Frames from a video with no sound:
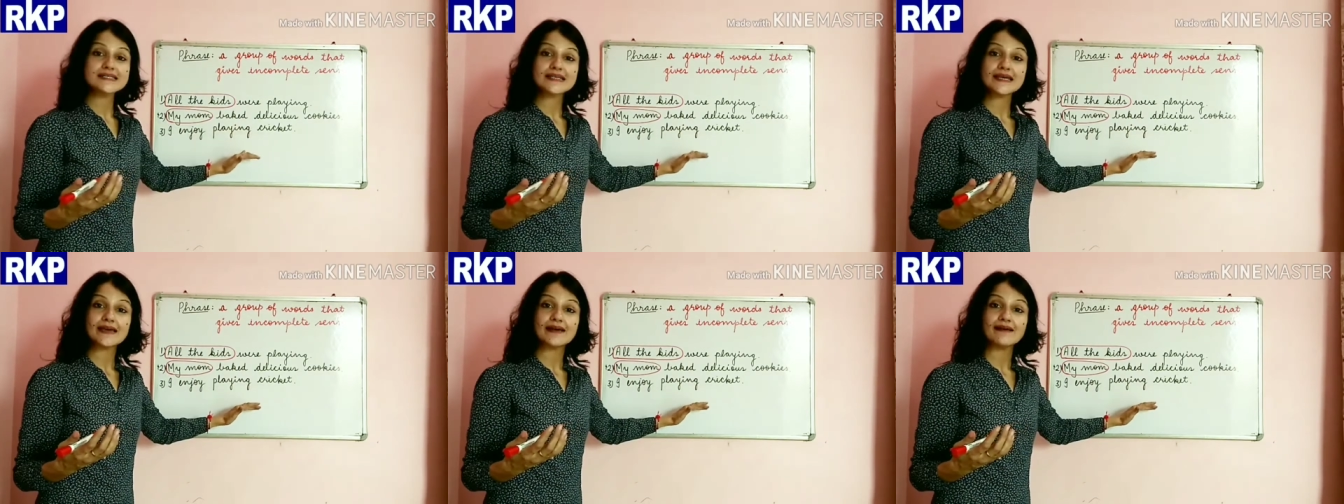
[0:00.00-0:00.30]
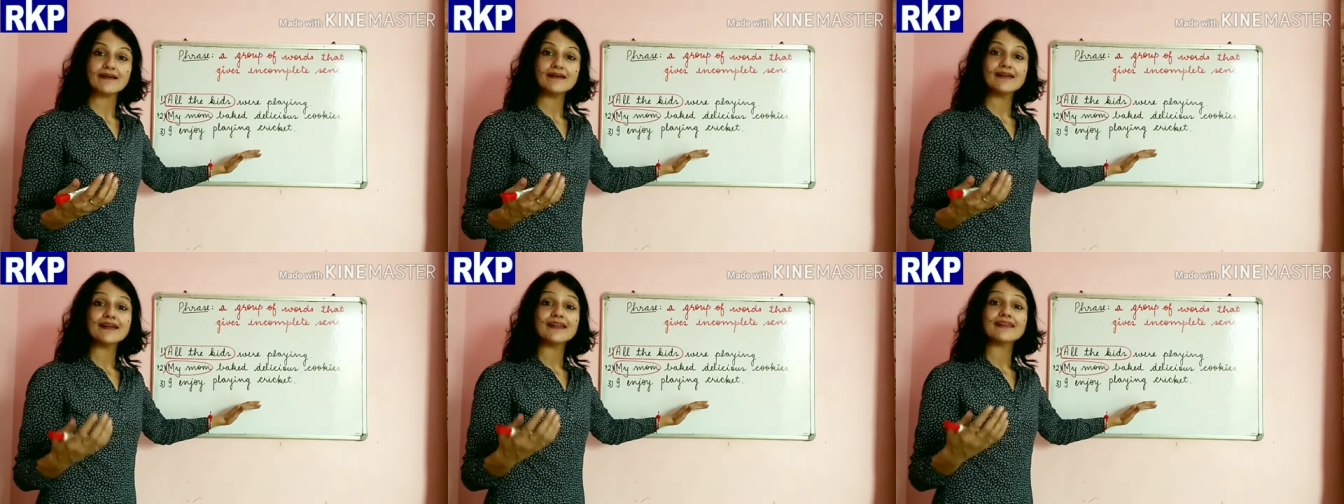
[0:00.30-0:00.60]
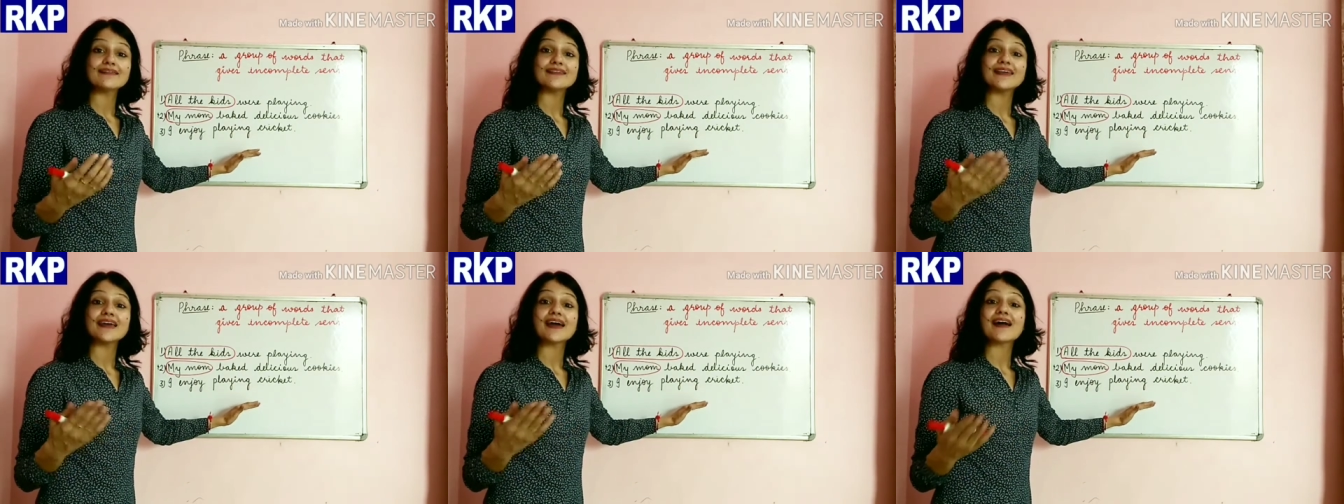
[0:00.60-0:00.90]
here,
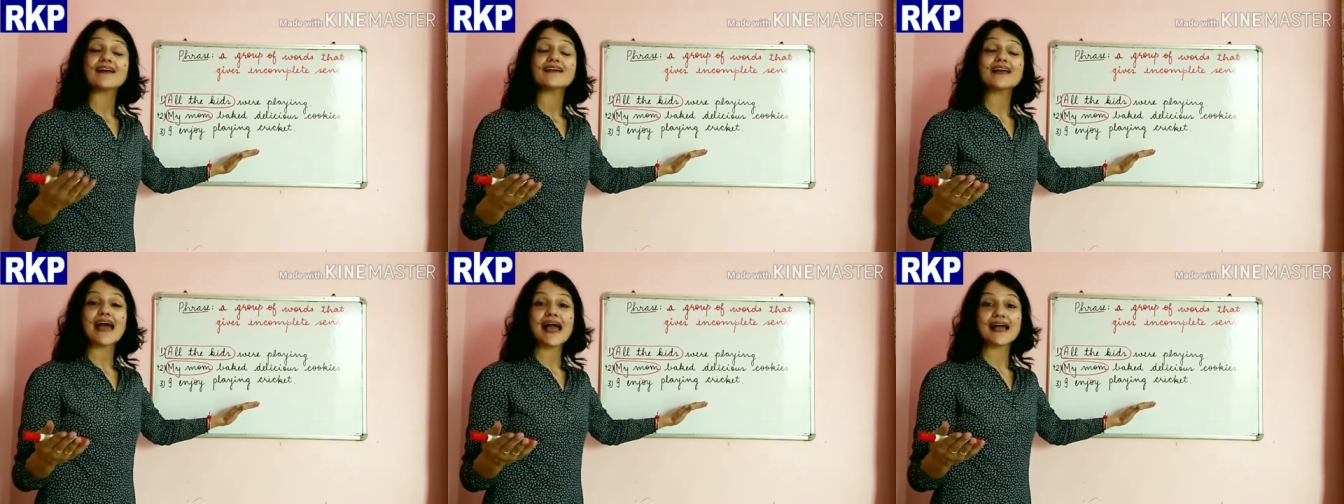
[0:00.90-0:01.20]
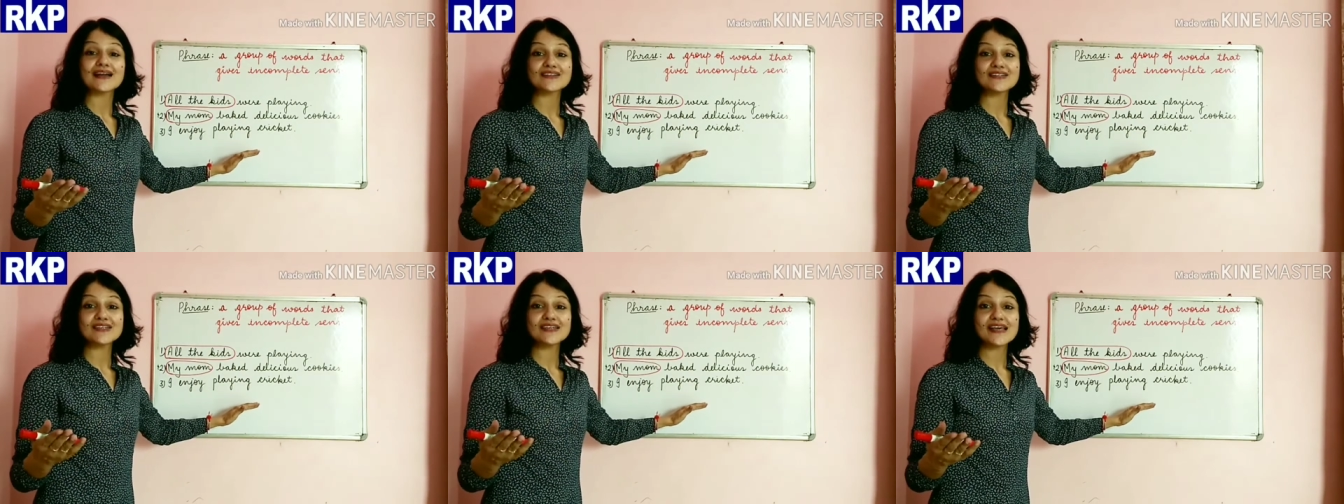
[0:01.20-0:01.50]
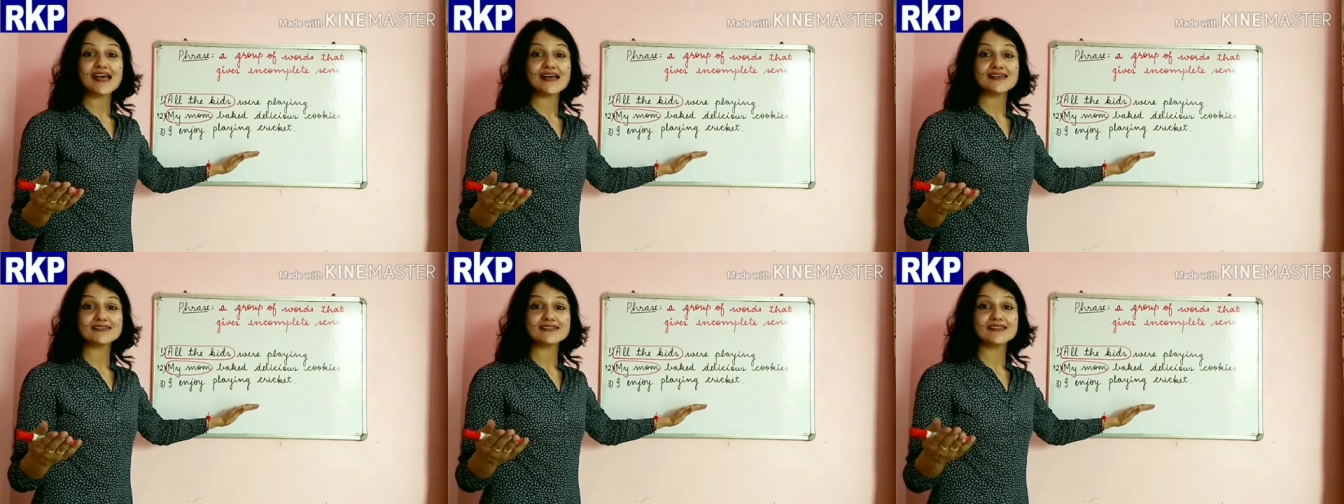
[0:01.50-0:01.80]
they are
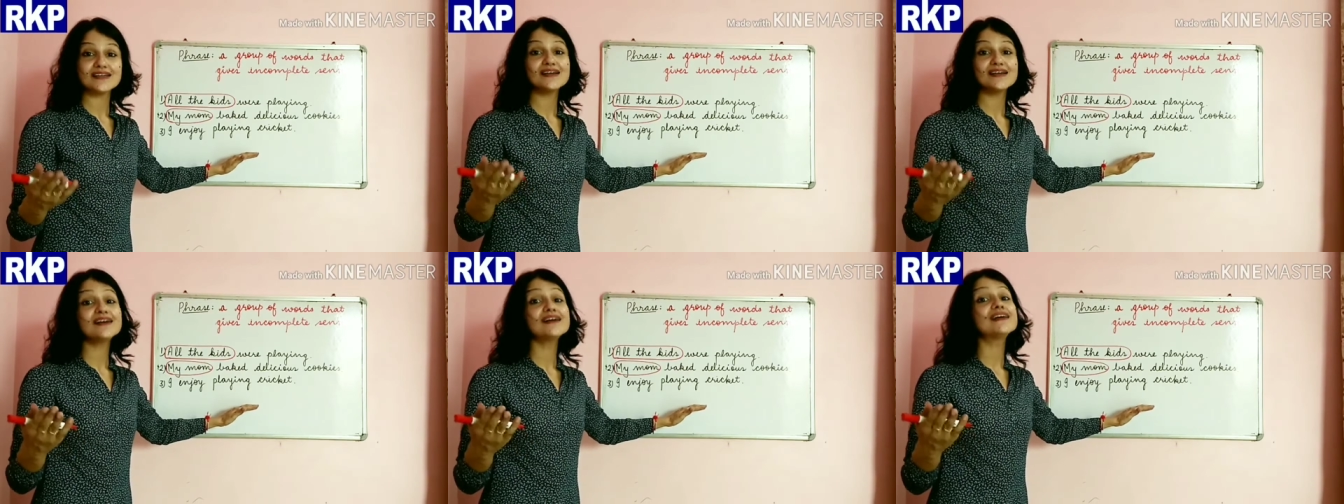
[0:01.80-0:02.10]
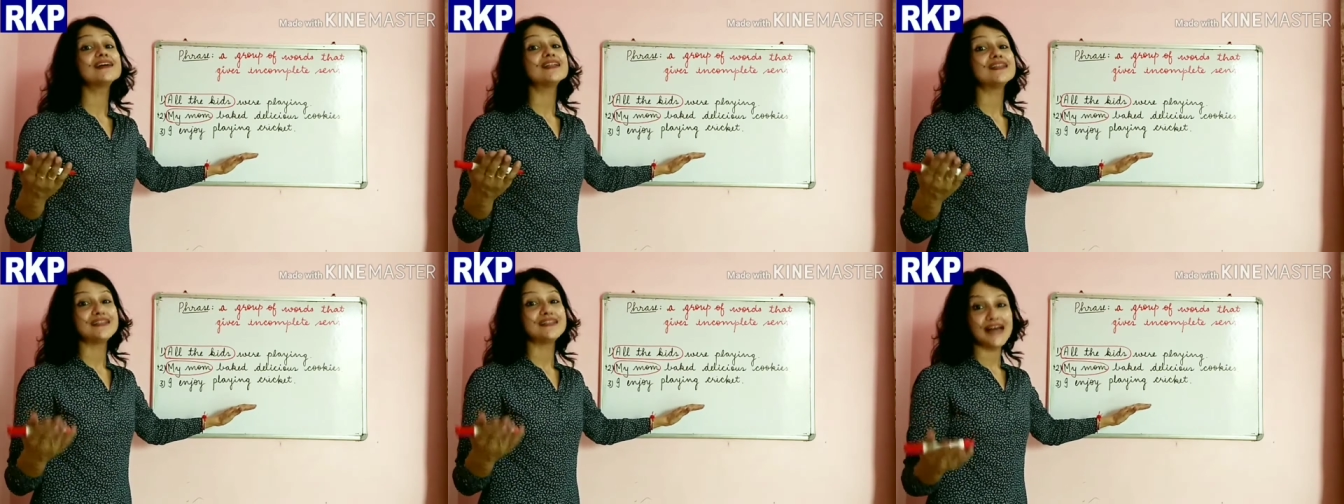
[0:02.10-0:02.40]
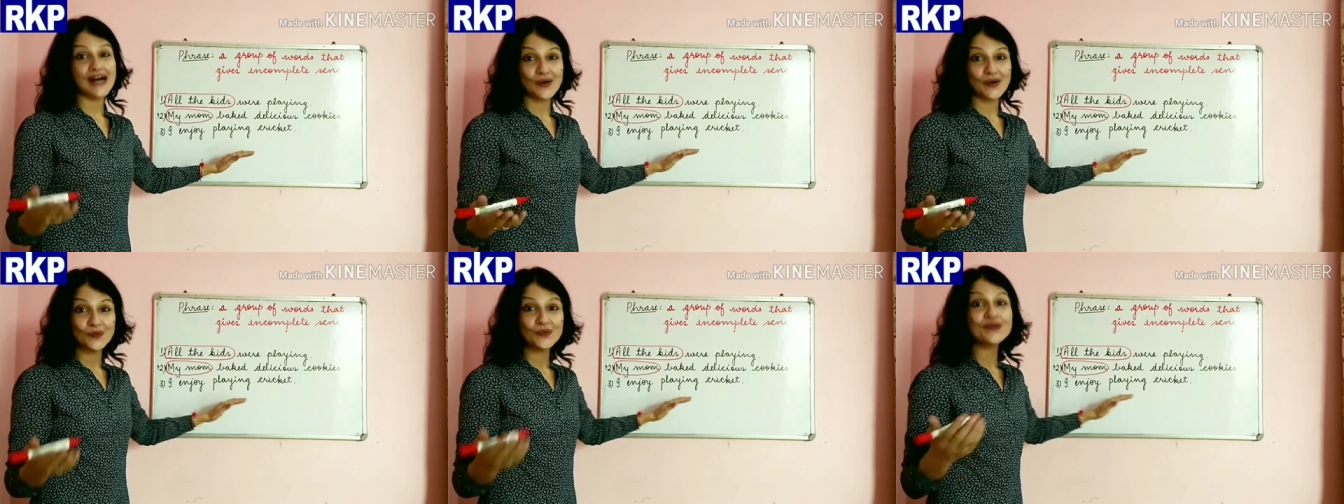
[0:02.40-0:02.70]
acting as the
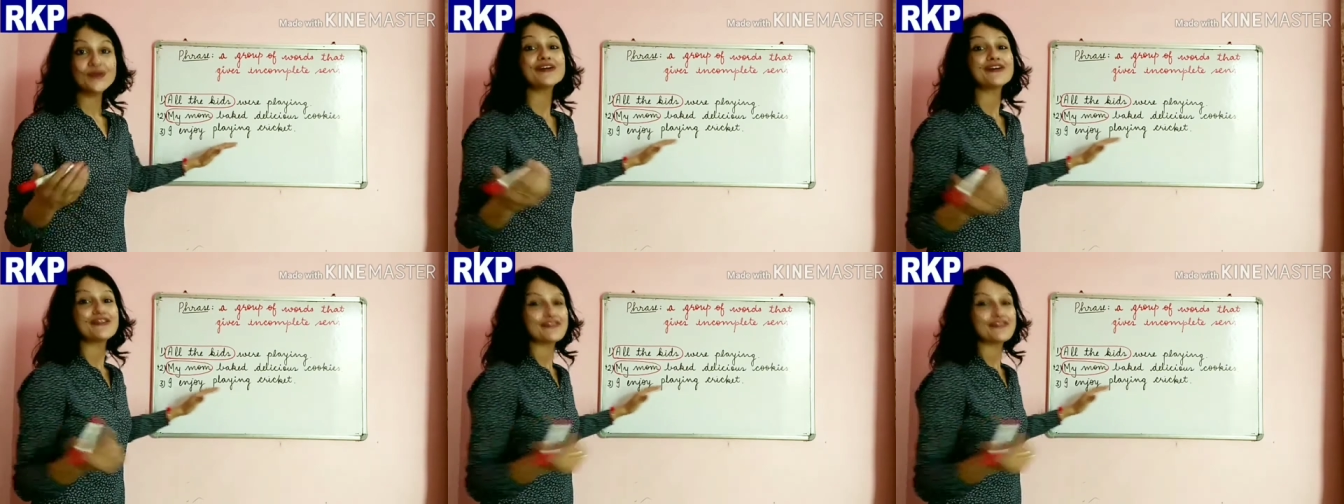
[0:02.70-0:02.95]
noun